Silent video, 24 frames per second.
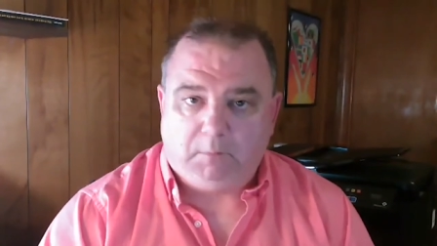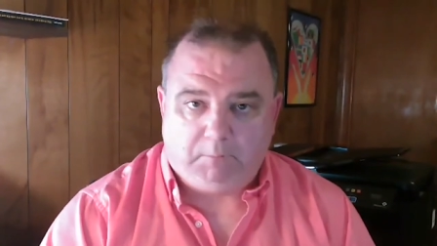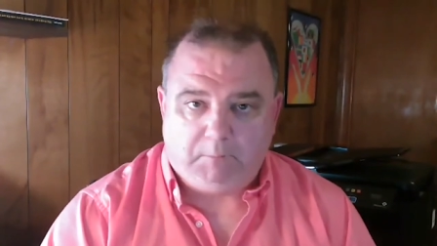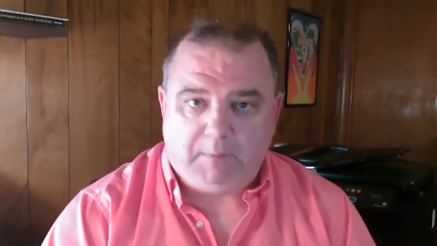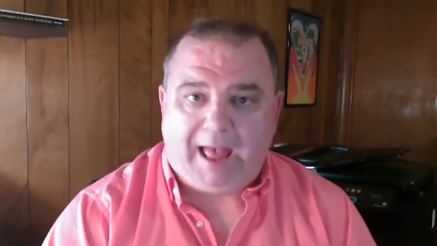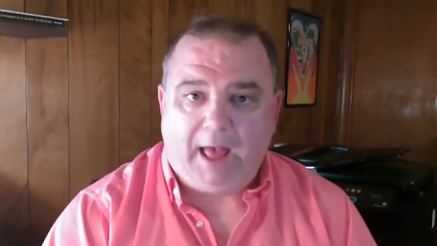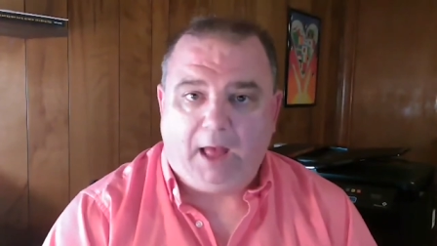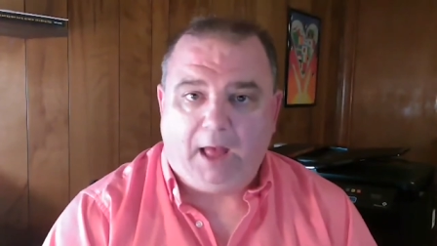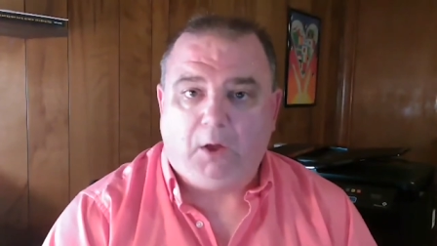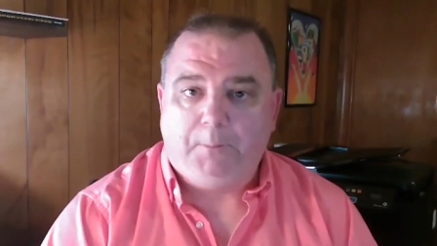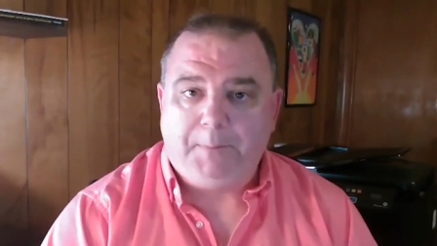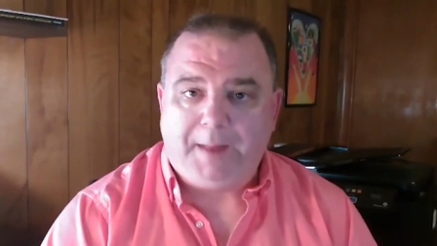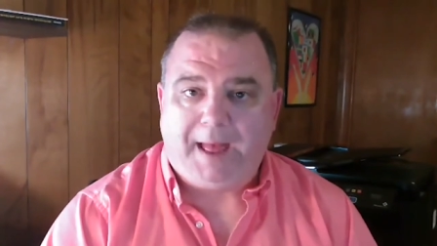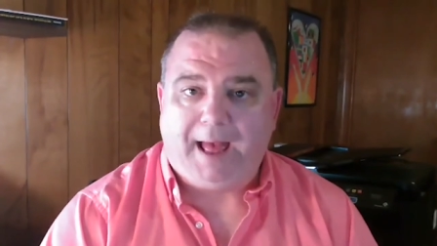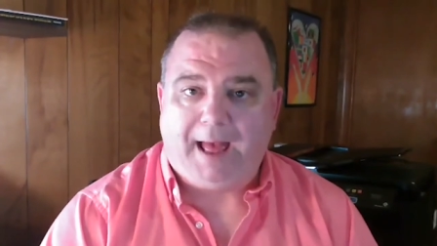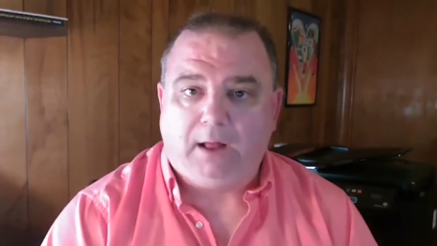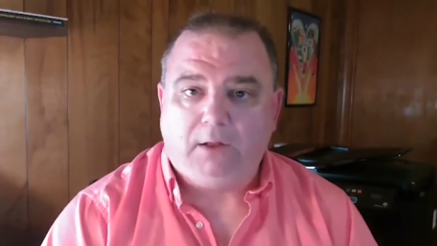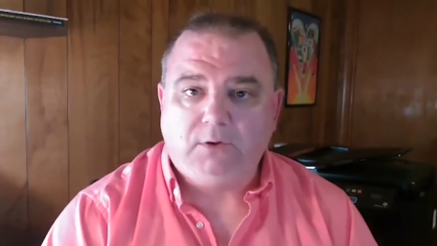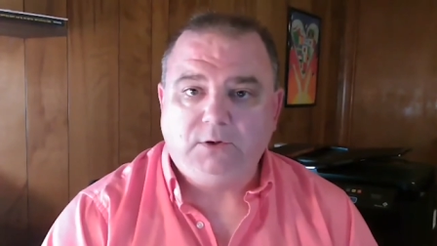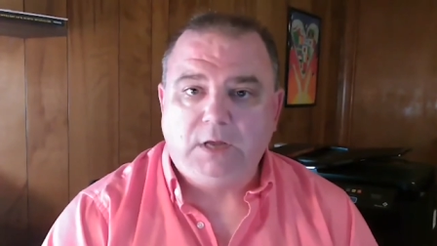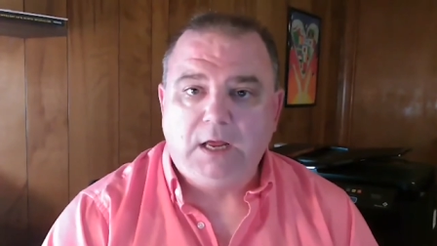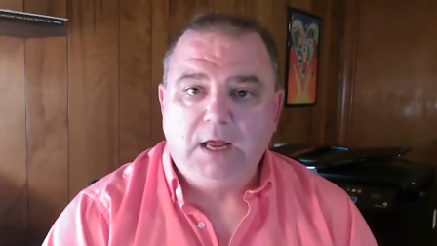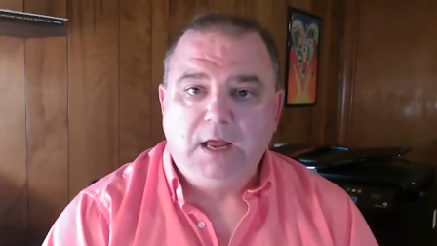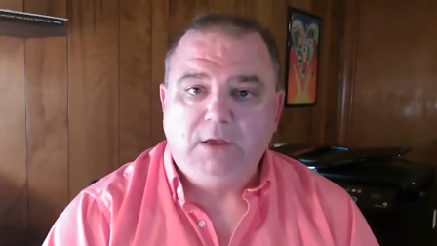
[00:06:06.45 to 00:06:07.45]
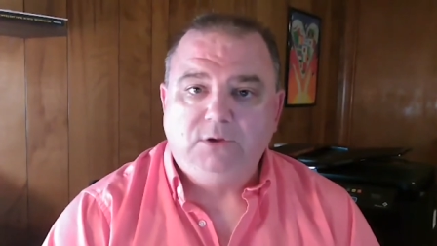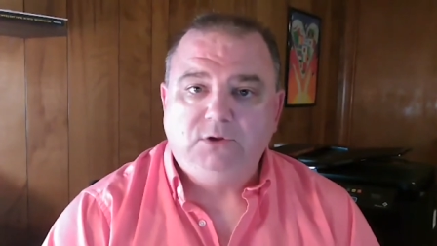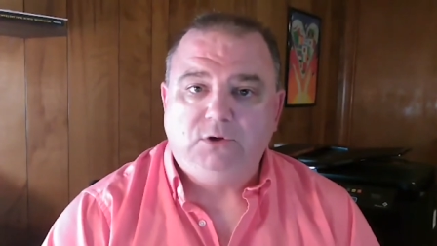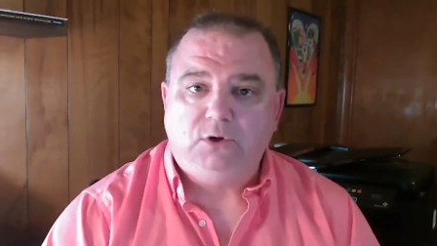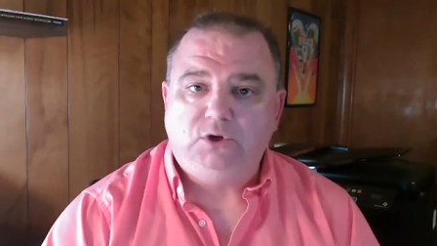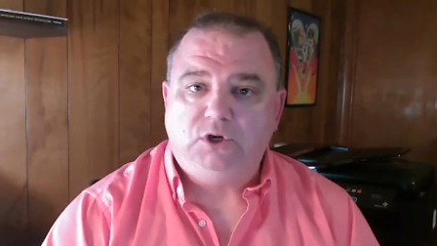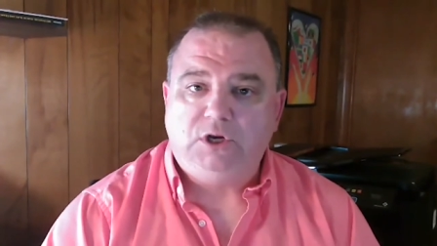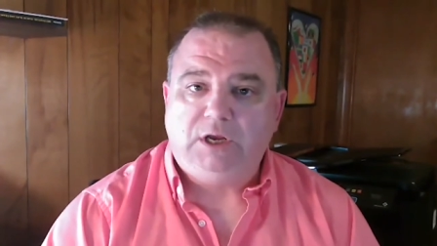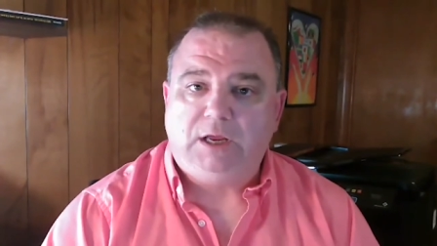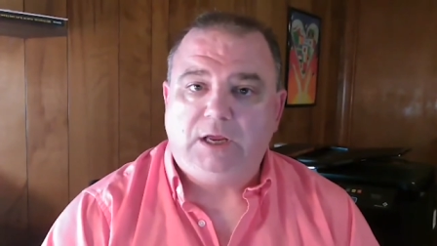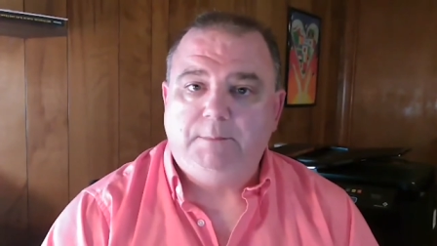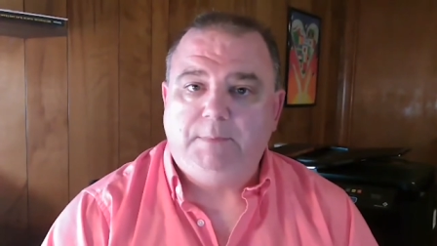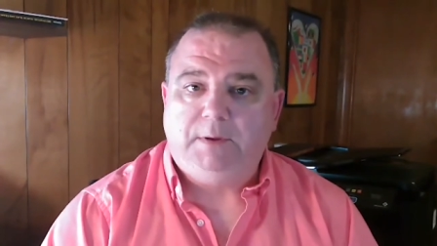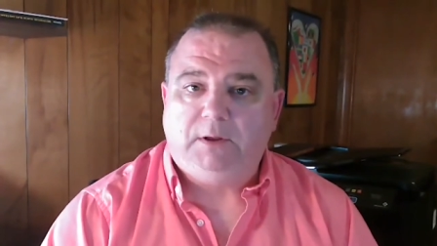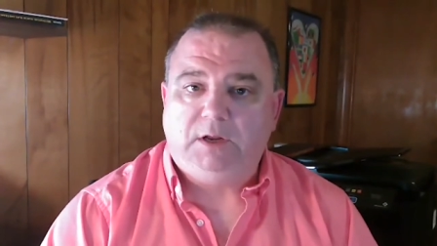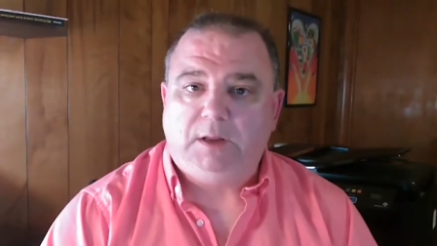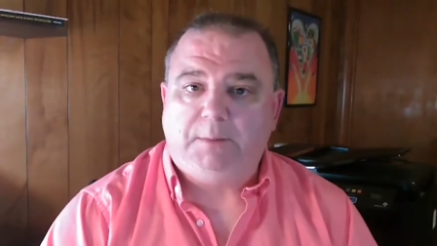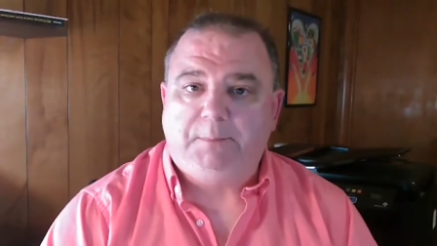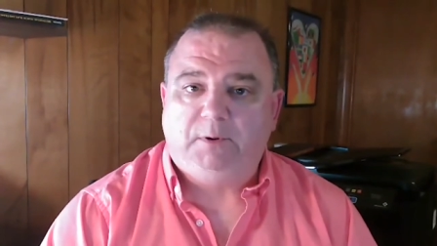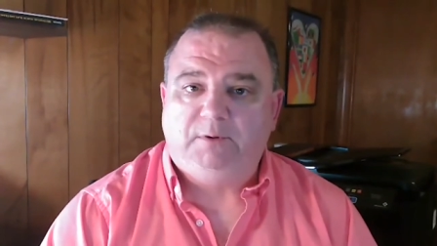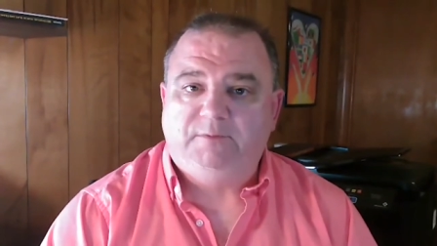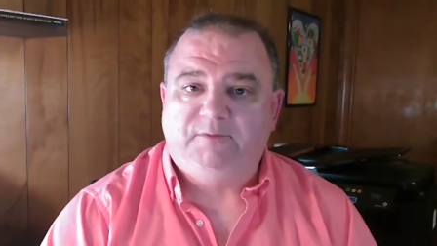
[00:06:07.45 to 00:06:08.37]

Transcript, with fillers: help out so she can build up her